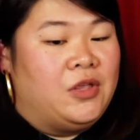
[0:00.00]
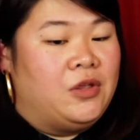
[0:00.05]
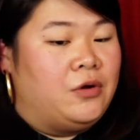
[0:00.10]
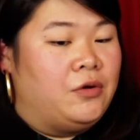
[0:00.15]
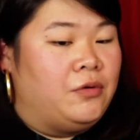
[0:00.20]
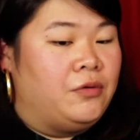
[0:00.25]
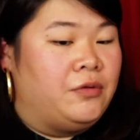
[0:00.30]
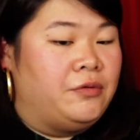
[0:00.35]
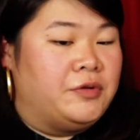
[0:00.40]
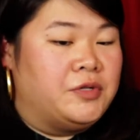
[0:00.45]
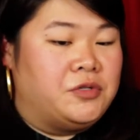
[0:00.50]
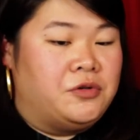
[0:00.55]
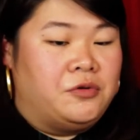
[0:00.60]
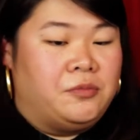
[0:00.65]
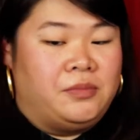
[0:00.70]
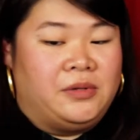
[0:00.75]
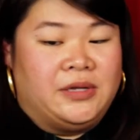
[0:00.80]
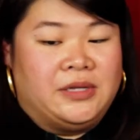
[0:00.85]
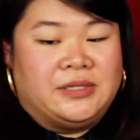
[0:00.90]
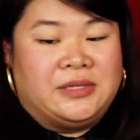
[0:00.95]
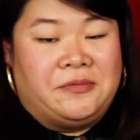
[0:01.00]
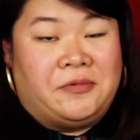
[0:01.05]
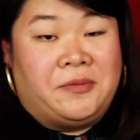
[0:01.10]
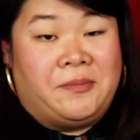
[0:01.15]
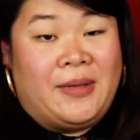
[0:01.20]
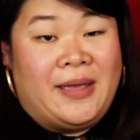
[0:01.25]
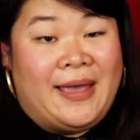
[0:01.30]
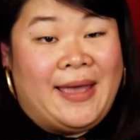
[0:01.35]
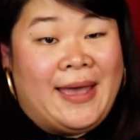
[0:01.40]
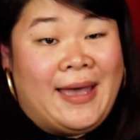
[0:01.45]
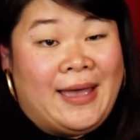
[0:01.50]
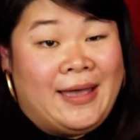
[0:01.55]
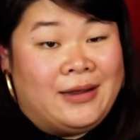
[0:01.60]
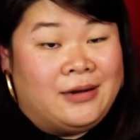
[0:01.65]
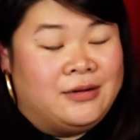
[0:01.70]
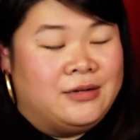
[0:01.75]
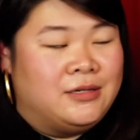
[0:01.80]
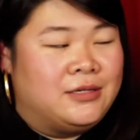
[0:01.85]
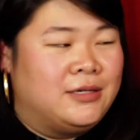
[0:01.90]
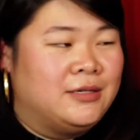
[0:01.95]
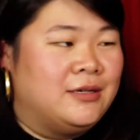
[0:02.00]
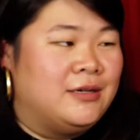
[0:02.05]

you know, there were certain plays that were banned